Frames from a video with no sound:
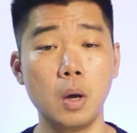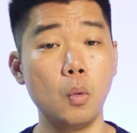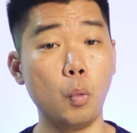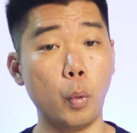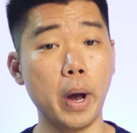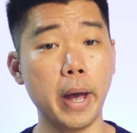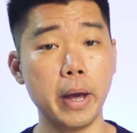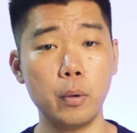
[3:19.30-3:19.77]

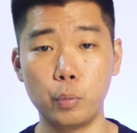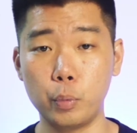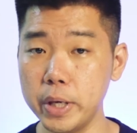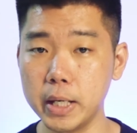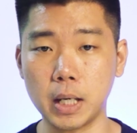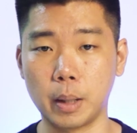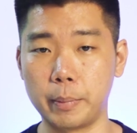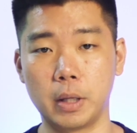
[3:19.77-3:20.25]
where
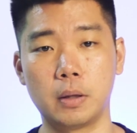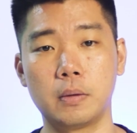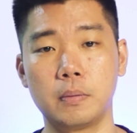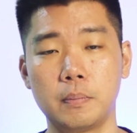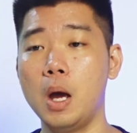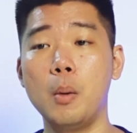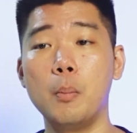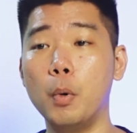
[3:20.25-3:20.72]
we come in.
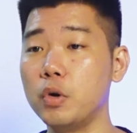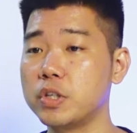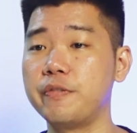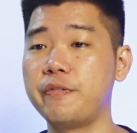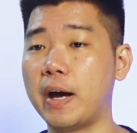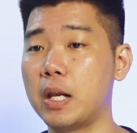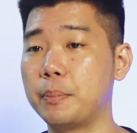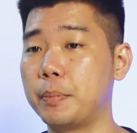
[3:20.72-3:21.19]
Most
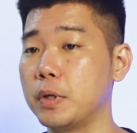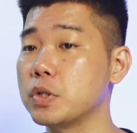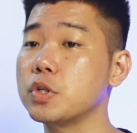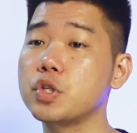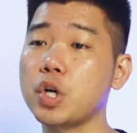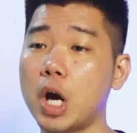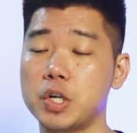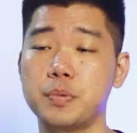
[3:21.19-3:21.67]
developers
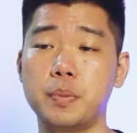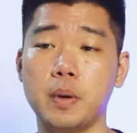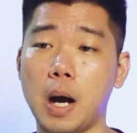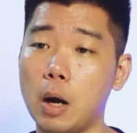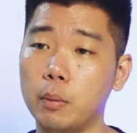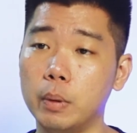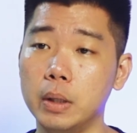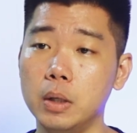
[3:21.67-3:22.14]
charge per
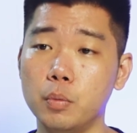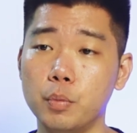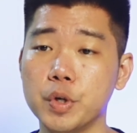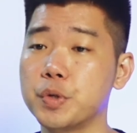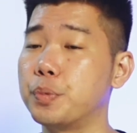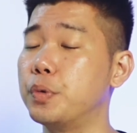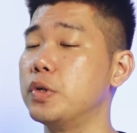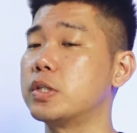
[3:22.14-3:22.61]
hour,
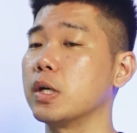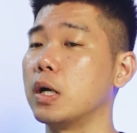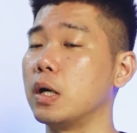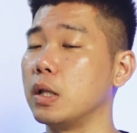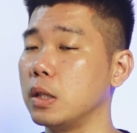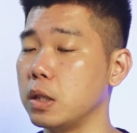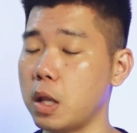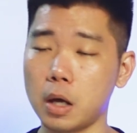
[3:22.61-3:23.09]
which puts a
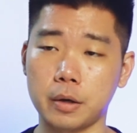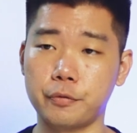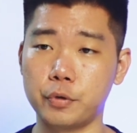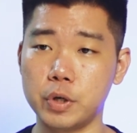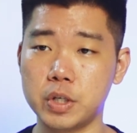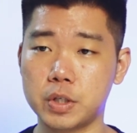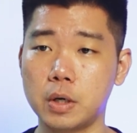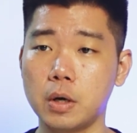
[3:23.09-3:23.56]
lot of
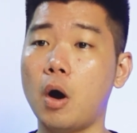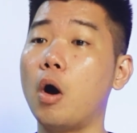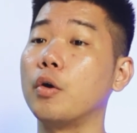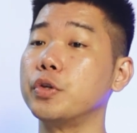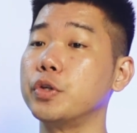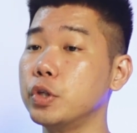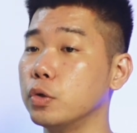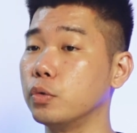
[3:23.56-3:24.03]
risk
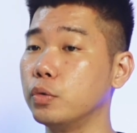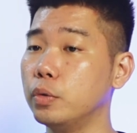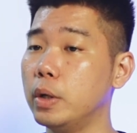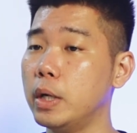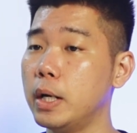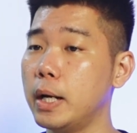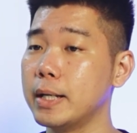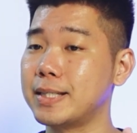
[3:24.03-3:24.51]
on you
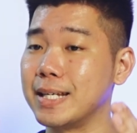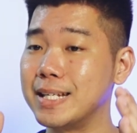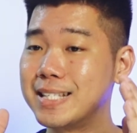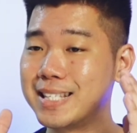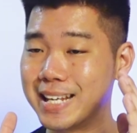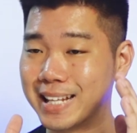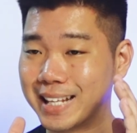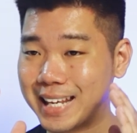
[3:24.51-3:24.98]

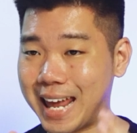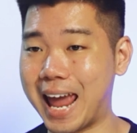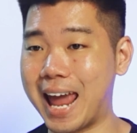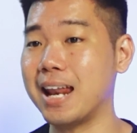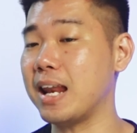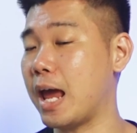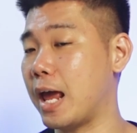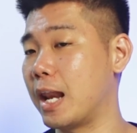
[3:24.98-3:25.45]
since it
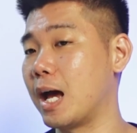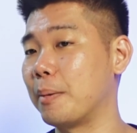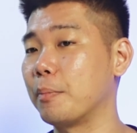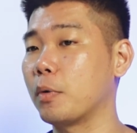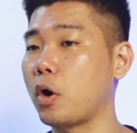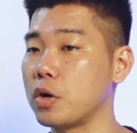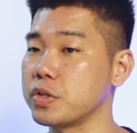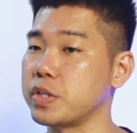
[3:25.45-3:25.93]
can end
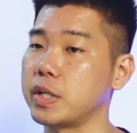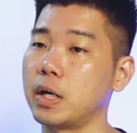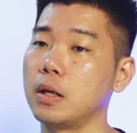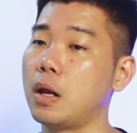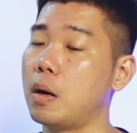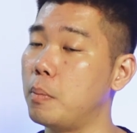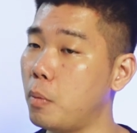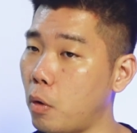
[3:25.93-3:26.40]
up costing a
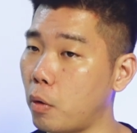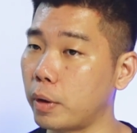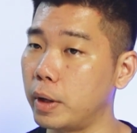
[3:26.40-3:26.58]
lot more